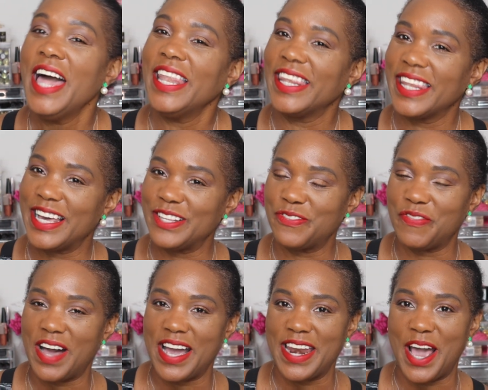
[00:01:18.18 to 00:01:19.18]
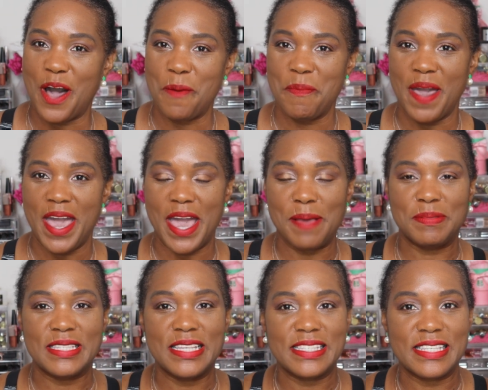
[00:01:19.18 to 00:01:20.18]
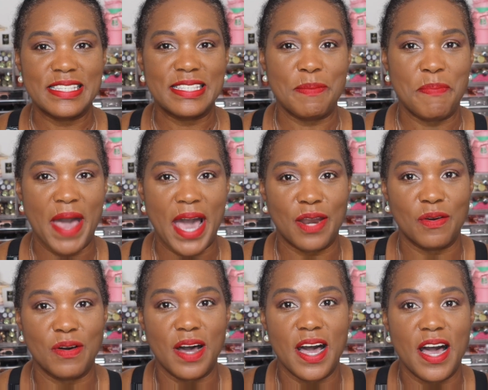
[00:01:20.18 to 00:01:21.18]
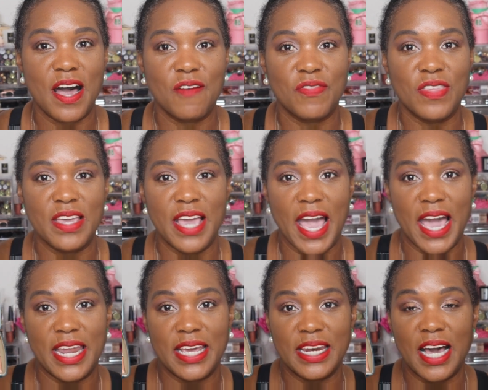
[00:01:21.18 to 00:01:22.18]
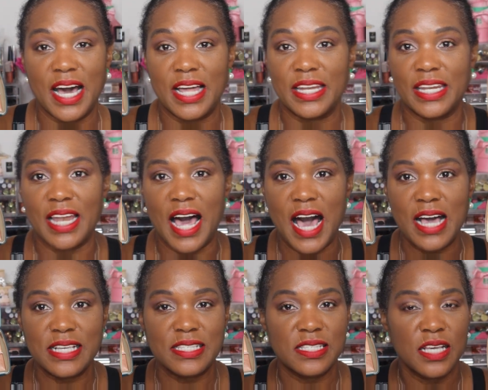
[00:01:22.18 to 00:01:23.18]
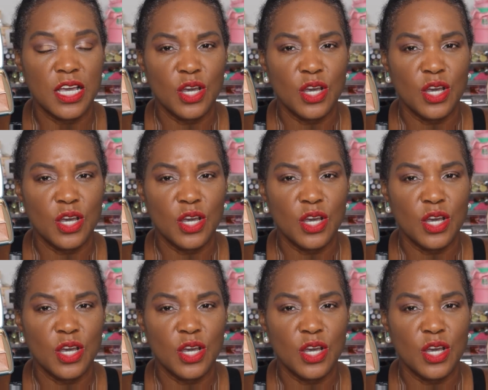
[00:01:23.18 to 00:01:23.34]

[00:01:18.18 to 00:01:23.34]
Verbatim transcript: Let's find out, babes. This is the battle of the Edit Unlocks.